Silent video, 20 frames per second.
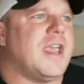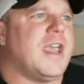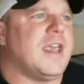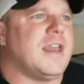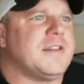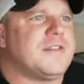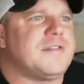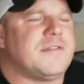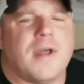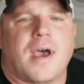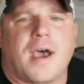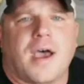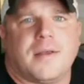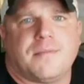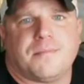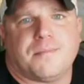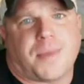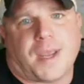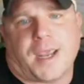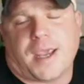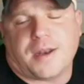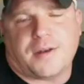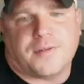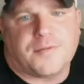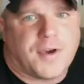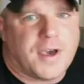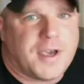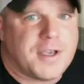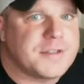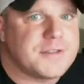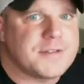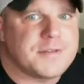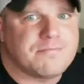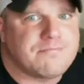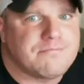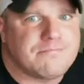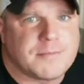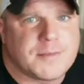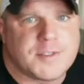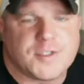And it's not bad advice.
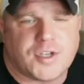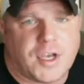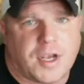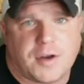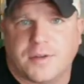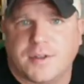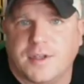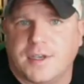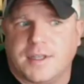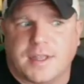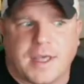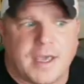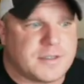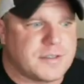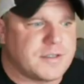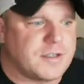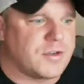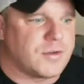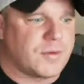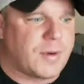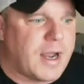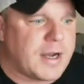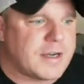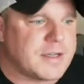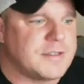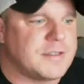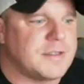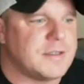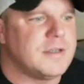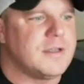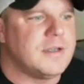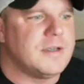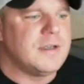It's generally that's correct.